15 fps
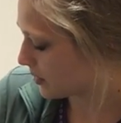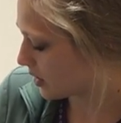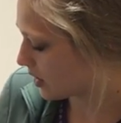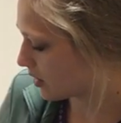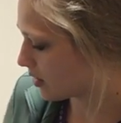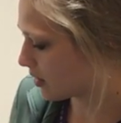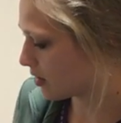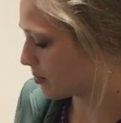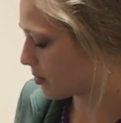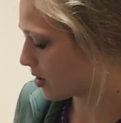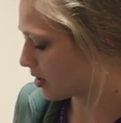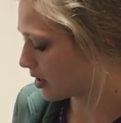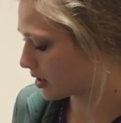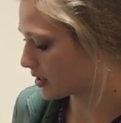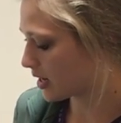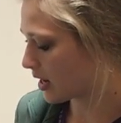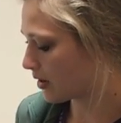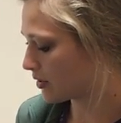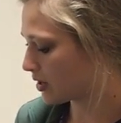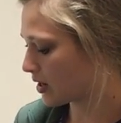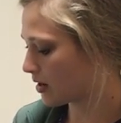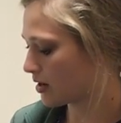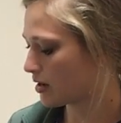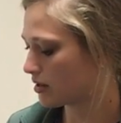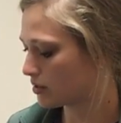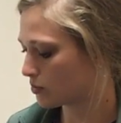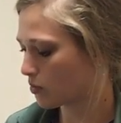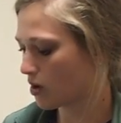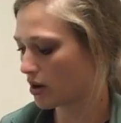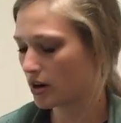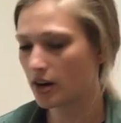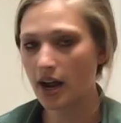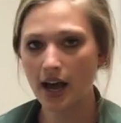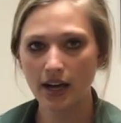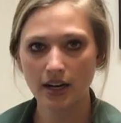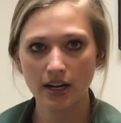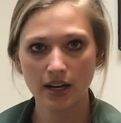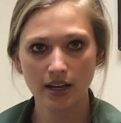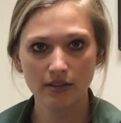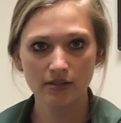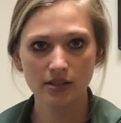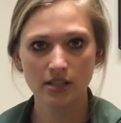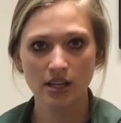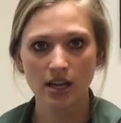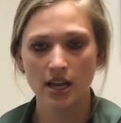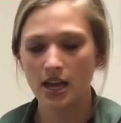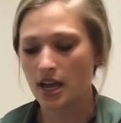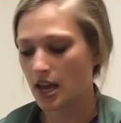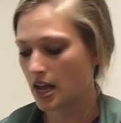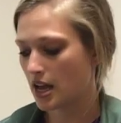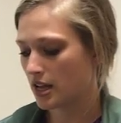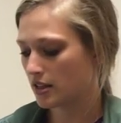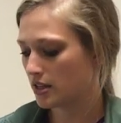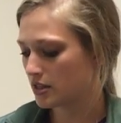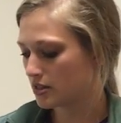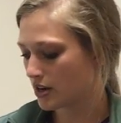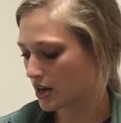Another product out there is water additives. And these are